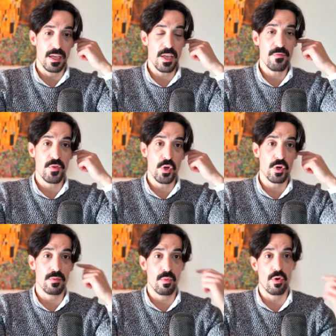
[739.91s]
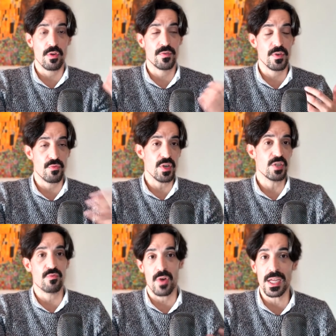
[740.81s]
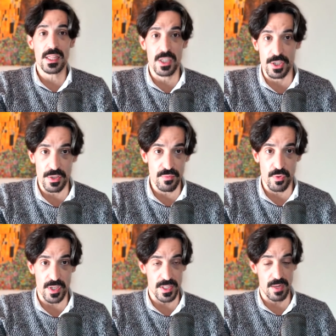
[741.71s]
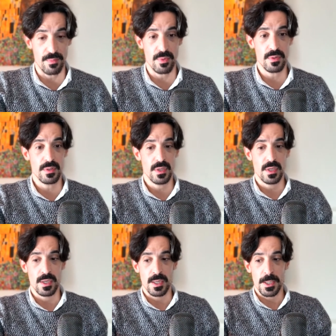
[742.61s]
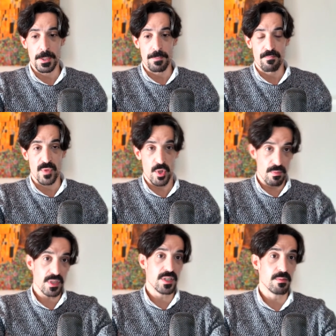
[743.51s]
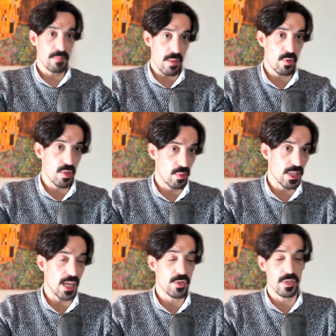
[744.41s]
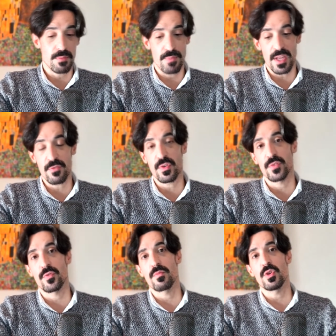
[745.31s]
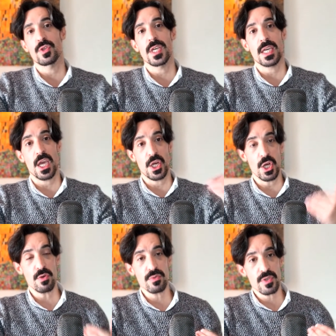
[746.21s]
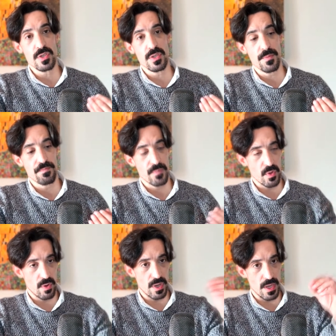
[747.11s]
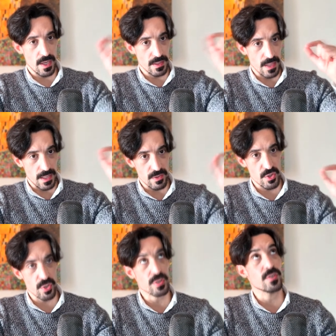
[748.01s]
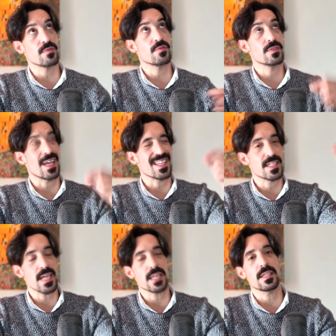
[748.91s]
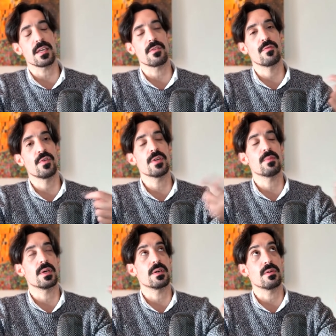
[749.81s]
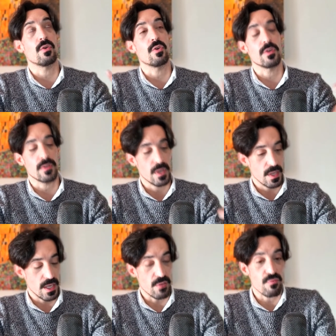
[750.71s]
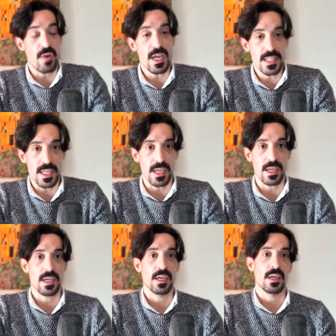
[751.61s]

If you're more of a read-write learner, for example, your muscle memory will actually benefit from you taking notes and sort of dissecting verb or in writing